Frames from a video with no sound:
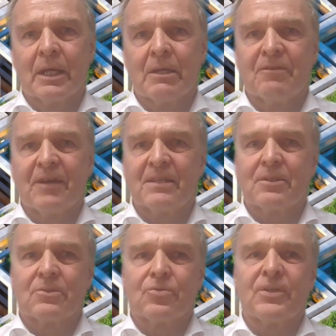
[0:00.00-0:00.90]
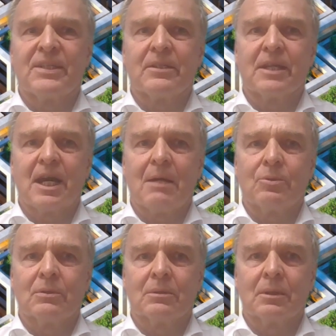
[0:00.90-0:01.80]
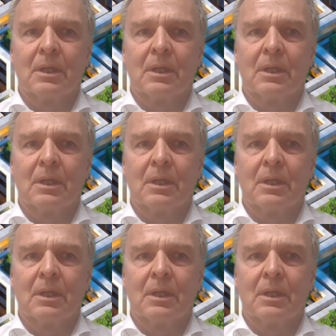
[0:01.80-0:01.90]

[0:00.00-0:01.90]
In fact, treating carbon